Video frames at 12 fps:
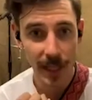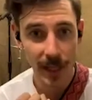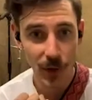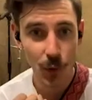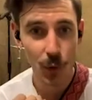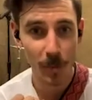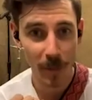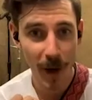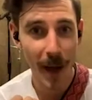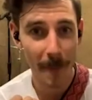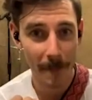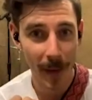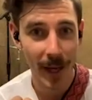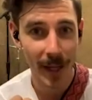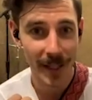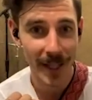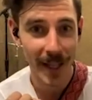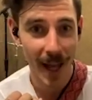
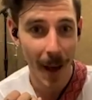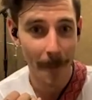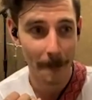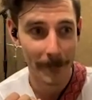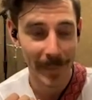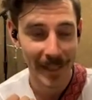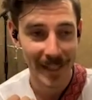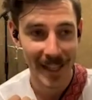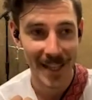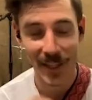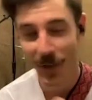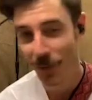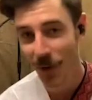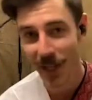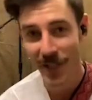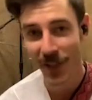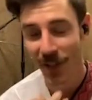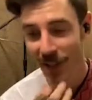Subramaniam. It's a crazy
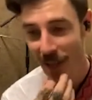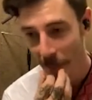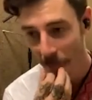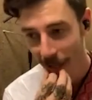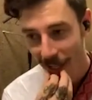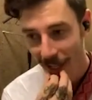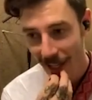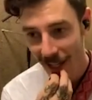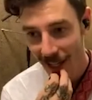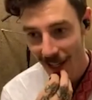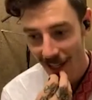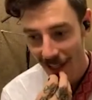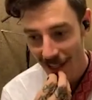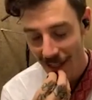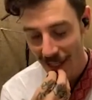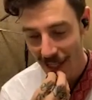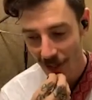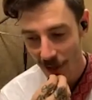long name.
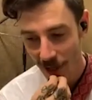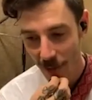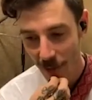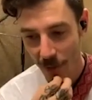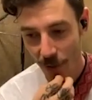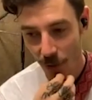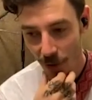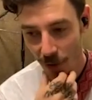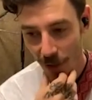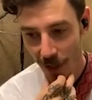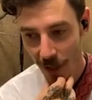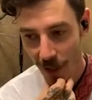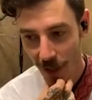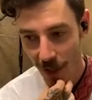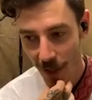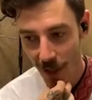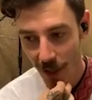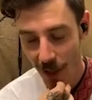He's a pure
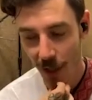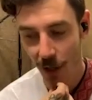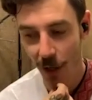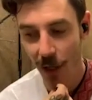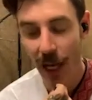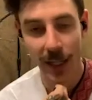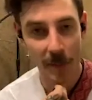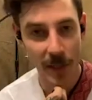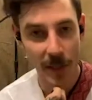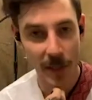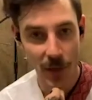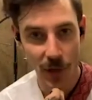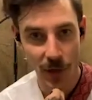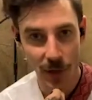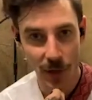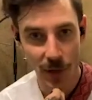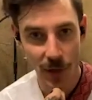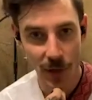Carnatic musician that
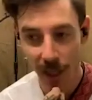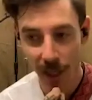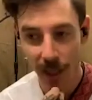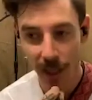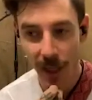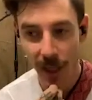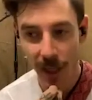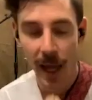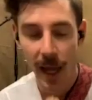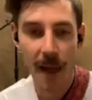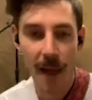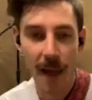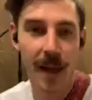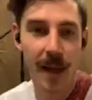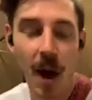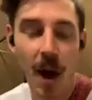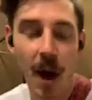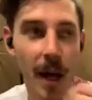I would like. And then
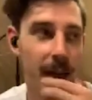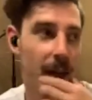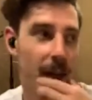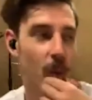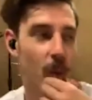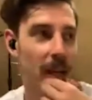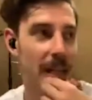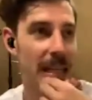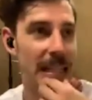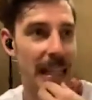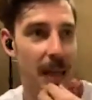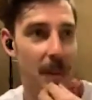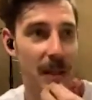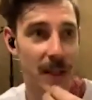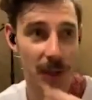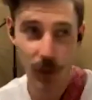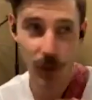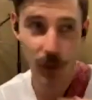another one, his name is
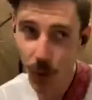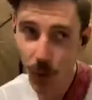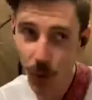U.